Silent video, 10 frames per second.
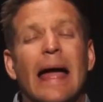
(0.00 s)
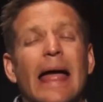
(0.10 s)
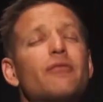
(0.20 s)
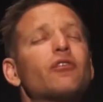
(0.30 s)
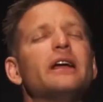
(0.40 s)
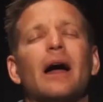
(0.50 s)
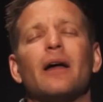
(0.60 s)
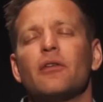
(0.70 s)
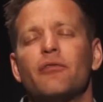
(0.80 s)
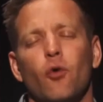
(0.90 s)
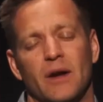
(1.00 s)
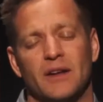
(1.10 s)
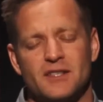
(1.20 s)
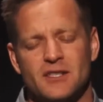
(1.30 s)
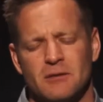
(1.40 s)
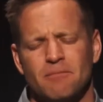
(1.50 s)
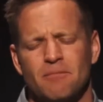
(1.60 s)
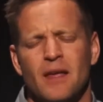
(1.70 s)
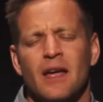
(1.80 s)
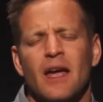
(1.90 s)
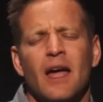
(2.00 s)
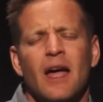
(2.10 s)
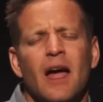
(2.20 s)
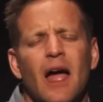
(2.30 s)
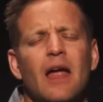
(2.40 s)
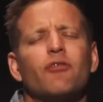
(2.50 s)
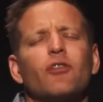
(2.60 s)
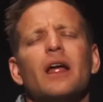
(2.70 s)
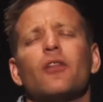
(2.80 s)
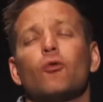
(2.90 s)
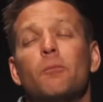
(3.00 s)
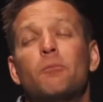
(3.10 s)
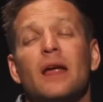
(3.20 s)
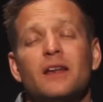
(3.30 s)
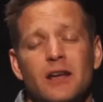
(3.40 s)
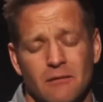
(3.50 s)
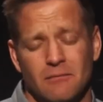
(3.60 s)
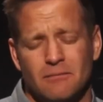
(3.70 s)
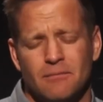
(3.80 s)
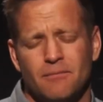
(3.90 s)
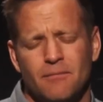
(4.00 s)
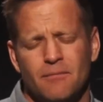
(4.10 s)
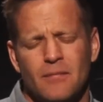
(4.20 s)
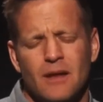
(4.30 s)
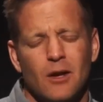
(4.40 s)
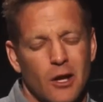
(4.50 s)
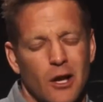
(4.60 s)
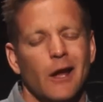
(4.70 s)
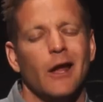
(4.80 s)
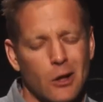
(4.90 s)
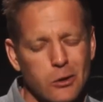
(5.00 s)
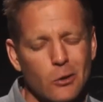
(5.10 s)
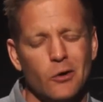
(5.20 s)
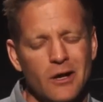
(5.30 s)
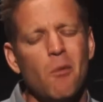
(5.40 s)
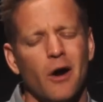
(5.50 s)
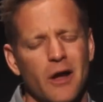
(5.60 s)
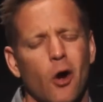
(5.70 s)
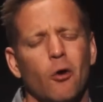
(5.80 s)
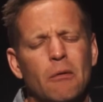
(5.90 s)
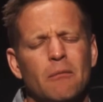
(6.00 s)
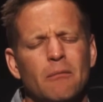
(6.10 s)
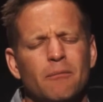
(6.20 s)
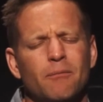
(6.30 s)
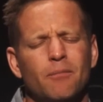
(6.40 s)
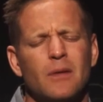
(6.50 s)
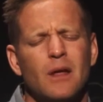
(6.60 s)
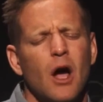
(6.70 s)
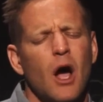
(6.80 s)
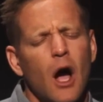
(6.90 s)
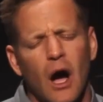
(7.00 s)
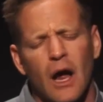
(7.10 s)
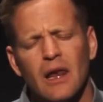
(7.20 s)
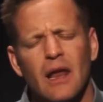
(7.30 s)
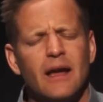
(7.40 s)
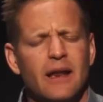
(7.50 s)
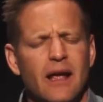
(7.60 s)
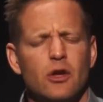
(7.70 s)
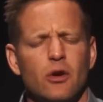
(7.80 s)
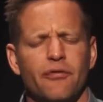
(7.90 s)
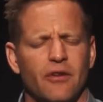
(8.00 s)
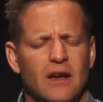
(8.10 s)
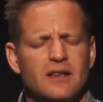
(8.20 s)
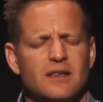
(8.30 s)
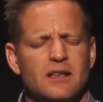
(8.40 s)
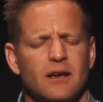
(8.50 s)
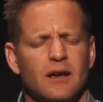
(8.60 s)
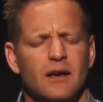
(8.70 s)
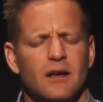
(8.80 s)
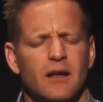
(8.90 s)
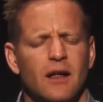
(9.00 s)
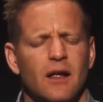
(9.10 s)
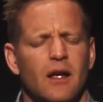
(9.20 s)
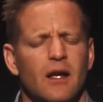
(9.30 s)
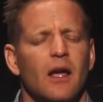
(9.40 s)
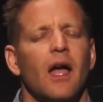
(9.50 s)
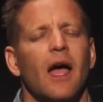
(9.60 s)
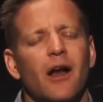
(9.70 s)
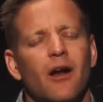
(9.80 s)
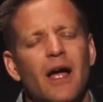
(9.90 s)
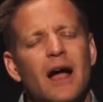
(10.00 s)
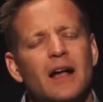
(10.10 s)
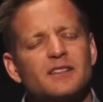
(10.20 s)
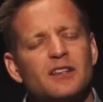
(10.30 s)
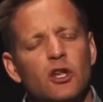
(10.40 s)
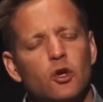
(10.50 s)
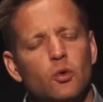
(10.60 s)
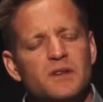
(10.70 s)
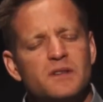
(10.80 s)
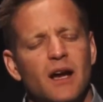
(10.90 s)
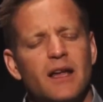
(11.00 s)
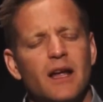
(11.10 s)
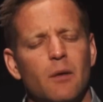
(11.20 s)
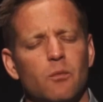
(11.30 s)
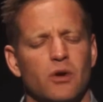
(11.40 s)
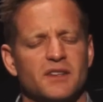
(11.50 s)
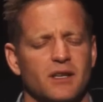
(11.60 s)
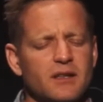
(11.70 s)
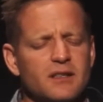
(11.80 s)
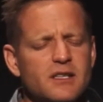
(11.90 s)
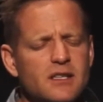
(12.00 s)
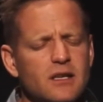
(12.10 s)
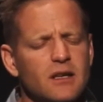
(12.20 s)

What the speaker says: every other voice, every other opinion, including my own. I lay it at your feet and I ask that you would take up residence